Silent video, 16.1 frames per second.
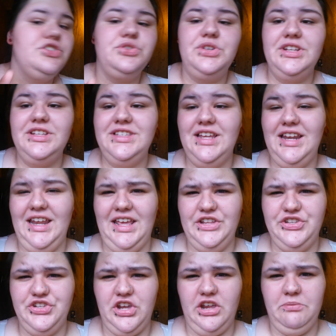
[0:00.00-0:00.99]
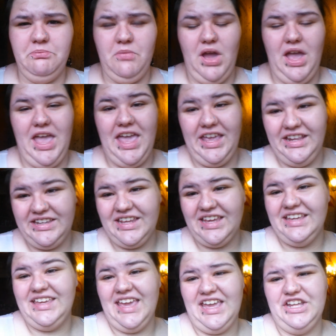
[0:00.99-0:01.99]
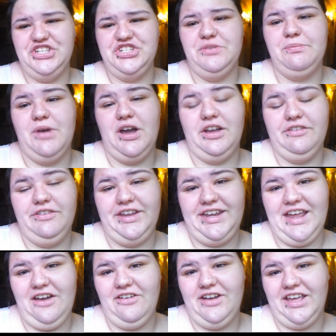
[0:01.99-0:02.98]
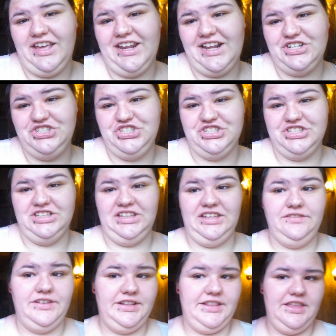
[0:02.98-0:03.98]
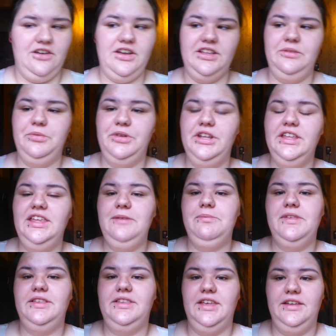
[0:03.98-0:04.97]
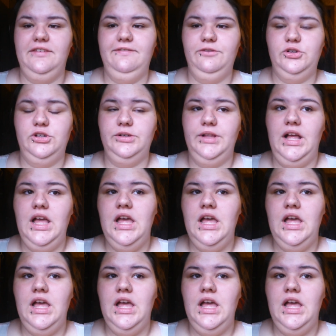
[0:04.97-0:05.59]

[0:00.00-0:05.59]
So it is at an 8 gauge mark right now, and I can actually just leave it there, because I'm going to keep this in for